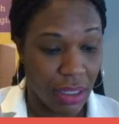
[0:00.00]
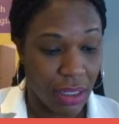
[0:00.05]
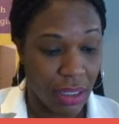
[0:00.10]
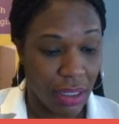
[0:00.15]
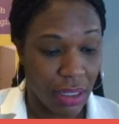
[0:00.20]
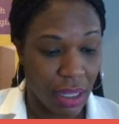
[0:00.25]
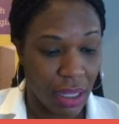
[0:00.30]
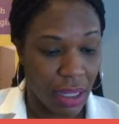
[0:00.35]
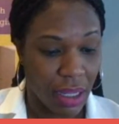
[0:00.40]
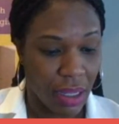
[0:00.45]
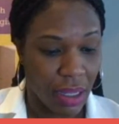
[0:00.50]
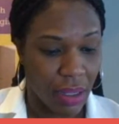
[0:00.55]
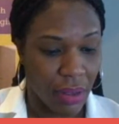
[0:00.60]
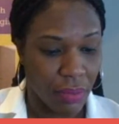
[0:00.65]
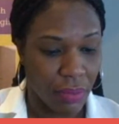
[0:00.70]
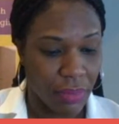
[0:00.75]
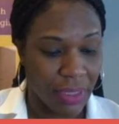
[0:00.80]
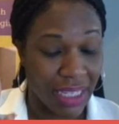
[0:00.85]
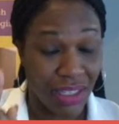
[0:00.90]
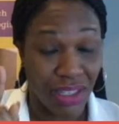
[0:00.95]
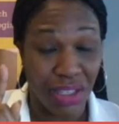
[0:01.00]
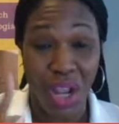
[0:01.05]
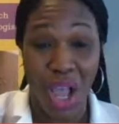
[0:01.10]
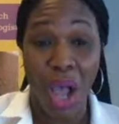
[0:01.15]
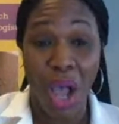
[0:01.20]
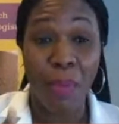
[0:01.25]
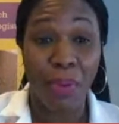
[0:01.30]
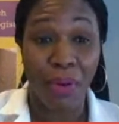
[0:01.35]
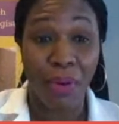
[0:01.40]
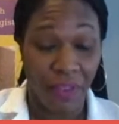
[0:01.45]
does
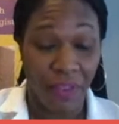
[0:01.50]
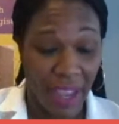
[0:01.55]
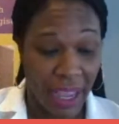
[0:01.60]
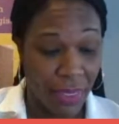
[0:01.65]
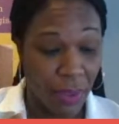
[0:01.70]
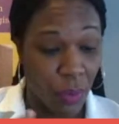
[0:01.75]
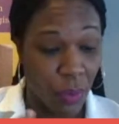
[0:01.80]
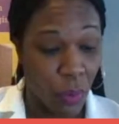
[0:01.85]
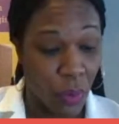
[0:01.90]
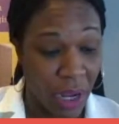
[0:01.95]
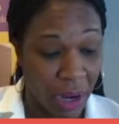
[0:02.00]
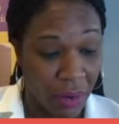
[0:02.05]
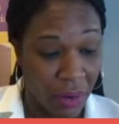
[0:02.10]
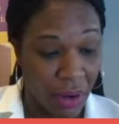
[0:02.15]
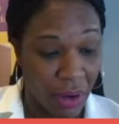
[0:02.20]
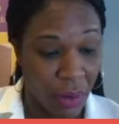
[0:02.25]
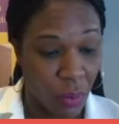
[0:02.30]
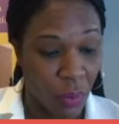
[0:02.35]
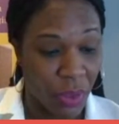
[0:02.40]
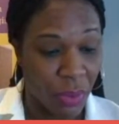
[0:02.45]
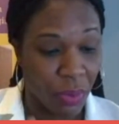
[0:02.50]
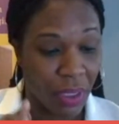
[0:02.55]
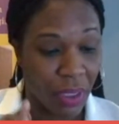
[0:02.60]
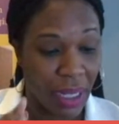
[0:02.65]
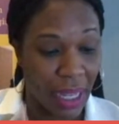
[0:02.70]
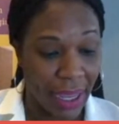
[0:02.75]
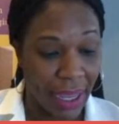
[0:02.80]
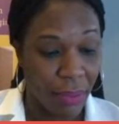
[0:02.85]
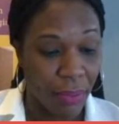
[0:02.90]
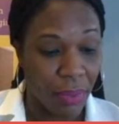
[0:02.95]
not provide the wearer with a
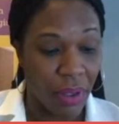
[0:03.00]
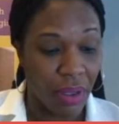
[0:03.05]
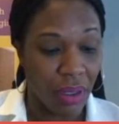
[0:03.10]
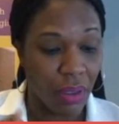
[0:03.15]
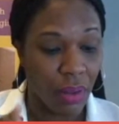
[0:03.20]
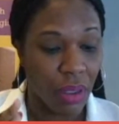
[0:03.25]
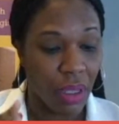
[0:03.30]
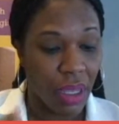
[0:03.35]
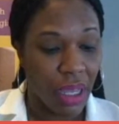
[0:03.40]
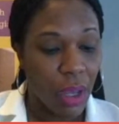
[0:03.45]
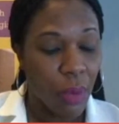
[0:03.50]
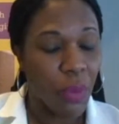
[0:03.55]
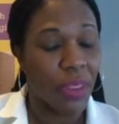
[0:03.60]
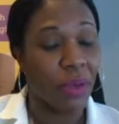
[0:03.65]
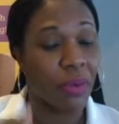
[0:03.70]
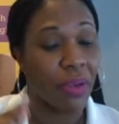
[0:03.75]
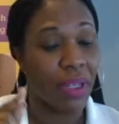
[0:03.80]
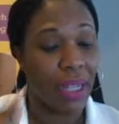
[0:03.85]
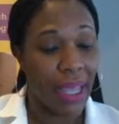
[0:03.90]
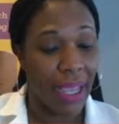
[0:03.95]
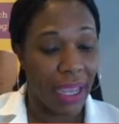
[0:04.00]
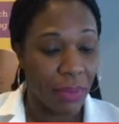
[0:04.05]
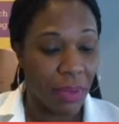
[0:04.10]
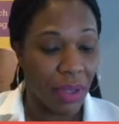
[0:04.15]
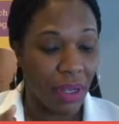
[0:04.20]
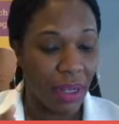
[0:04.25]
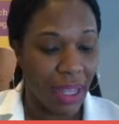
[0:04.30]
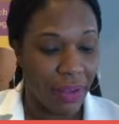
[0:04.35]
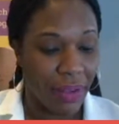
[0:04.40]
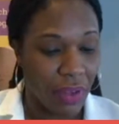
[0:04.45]
reliable
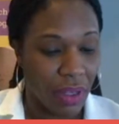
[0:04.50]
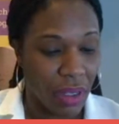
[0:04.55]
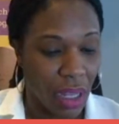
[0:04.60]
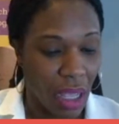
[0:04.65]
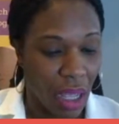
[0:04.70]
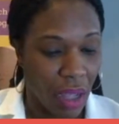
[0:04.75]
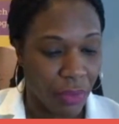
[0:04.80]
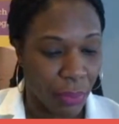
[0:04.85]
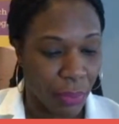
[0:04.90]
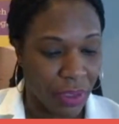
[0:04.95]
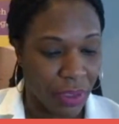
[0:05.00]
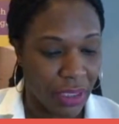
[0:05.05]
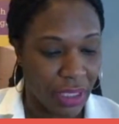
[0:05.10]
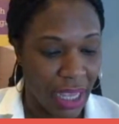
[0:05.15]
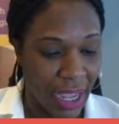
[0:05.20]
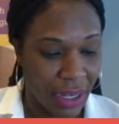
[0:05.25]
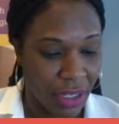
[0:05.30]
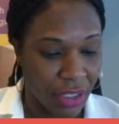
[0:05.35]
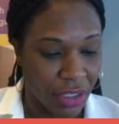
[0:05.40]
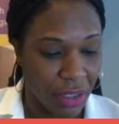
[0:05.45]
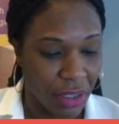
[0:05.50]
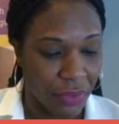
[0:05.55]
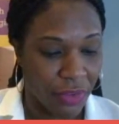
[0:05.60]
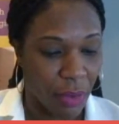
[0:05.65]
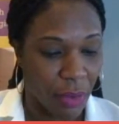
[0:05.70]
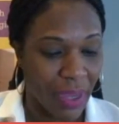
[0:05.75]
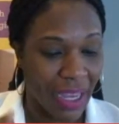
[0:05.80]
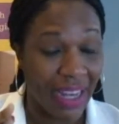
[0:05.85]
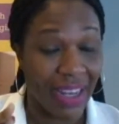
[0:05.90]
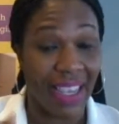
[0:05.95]
level of protection from
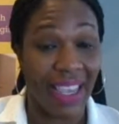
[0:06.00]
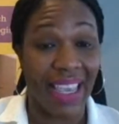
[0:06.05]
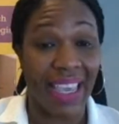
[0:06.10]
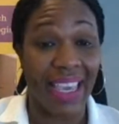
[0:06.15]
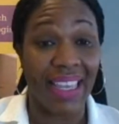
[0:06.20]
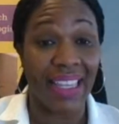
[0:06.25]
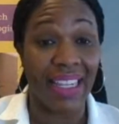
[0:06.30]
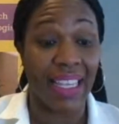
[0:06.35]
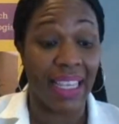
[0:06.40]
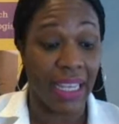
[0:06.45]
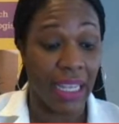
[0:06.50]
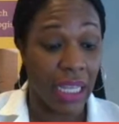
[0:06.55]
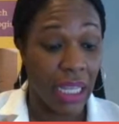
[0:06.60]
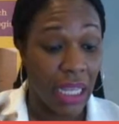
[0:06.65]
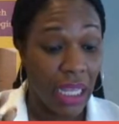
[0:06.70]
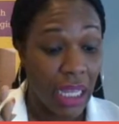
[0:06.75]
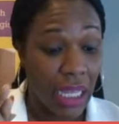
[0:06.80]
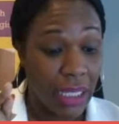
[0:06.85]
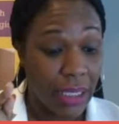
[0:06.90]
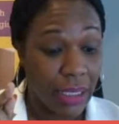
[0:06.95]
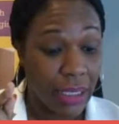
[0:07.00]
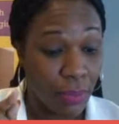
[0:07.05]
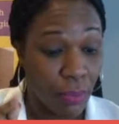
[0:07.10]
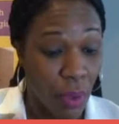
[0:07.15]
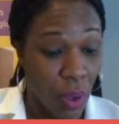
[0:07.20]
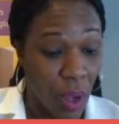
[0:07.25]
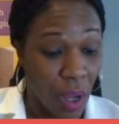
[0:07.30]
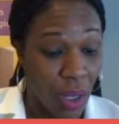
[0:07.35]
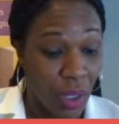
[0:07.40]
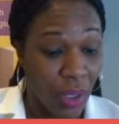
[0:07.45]
inhaling
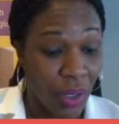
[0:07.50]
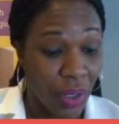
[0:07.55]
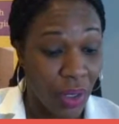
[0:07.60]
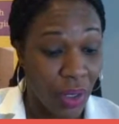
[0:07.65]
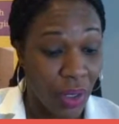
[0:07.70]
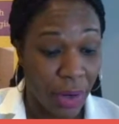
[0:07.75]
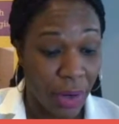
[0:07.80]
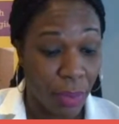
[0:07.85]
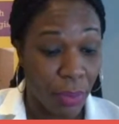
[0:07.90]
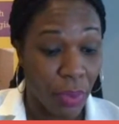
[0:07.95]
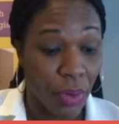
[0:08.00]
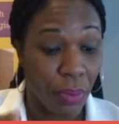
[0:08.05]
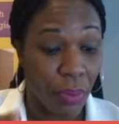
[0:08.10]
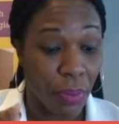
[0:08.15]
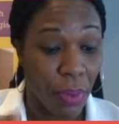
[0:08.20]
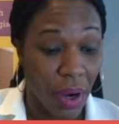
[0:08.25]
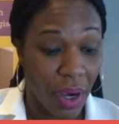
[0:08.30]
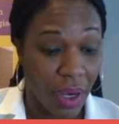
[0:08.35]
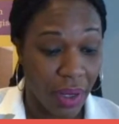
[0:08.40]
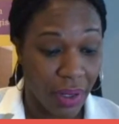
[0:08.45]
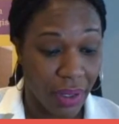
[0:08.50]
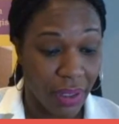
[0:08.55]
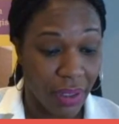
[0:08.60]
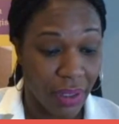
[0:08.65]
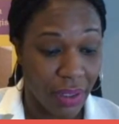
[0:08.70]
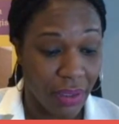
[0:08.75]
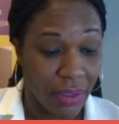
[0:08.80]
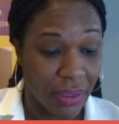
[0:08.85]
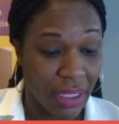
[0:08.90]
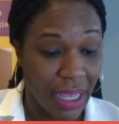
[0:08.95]
smaller airborne
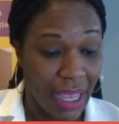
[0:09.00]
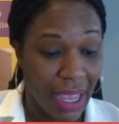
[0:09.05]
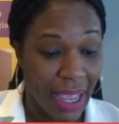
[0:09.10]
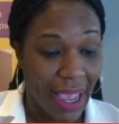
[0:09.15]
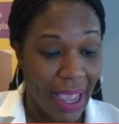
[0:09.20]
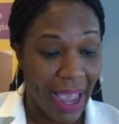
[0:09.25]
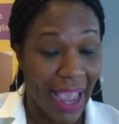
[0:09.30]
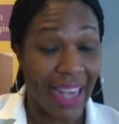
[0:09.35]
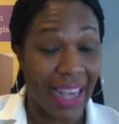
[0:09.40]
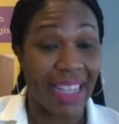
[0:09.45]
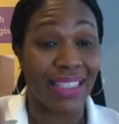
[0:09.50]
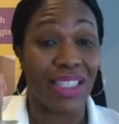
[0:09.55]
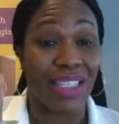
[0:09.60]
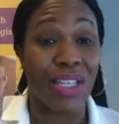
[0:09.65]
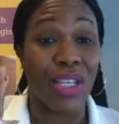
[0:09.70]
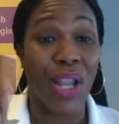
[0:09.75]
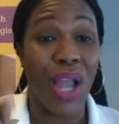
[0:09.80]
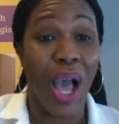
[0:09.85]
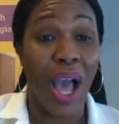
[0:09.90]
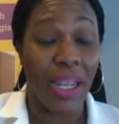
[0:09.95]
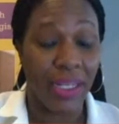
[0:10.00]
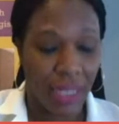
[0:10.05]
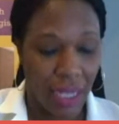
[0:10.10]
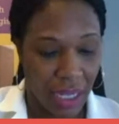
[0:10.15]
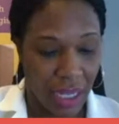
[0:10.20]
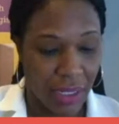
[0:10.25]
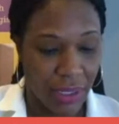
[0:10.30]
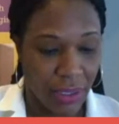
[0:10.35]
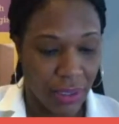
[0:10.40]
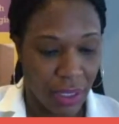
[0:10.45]
particles, and it's
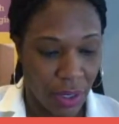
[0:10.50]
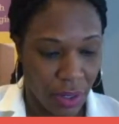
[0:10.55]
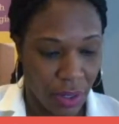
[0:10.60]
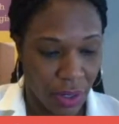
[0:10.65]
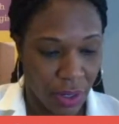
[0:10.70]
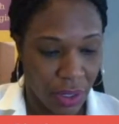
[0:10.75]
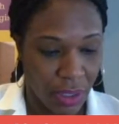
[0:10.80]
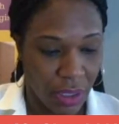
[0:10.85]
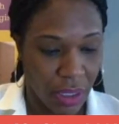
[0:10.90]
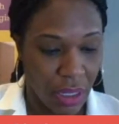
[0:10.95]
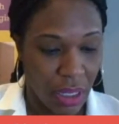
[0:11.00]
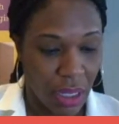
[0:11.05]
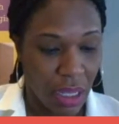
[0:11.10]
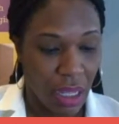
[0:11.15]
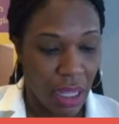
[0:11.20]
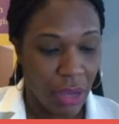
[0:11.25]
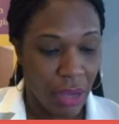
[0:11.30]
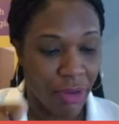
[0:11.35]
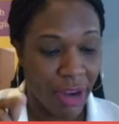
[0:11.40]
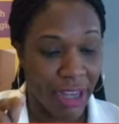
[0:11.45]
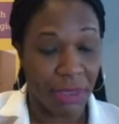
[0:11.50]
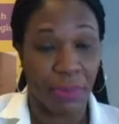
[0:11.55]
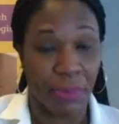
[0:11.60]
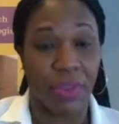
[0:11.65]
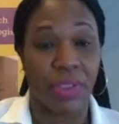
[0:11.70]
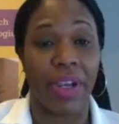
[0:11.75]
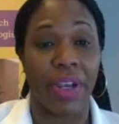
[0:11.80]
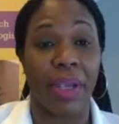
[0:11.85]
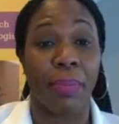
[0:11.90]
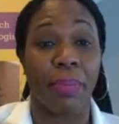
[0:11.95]
not considered
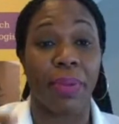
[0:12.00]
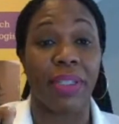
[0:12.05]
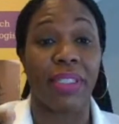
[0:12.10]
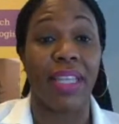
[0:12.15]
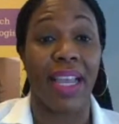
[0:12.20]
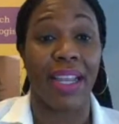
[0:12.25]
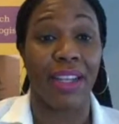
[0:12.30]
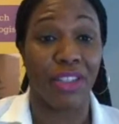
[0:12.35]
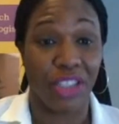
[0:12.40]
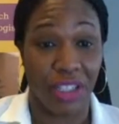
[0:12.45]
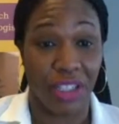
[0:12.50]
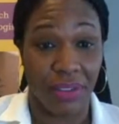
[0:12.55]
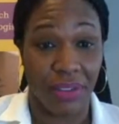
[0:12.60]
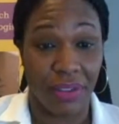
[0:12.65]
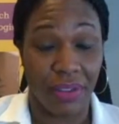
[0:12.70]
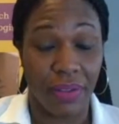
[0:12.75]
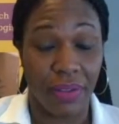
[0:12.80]
respiratory protection.